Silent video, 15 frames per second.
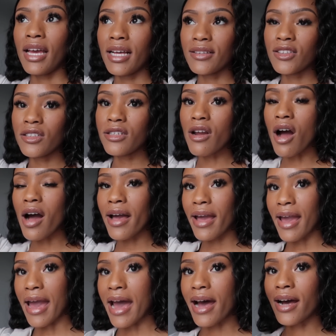It's not
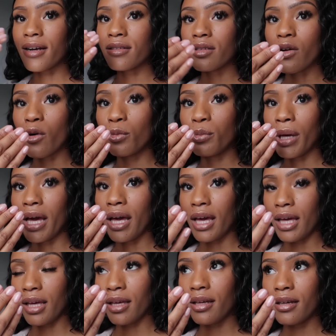as
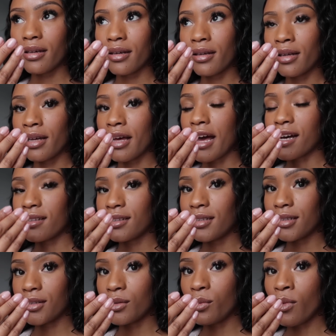opaque as
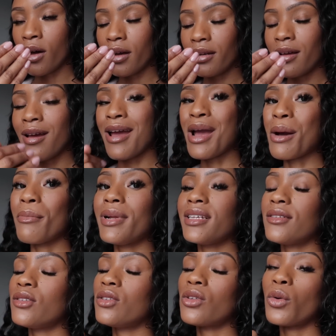this one, but
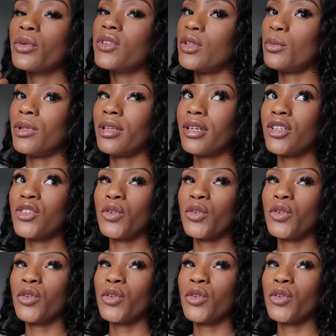it's so similar.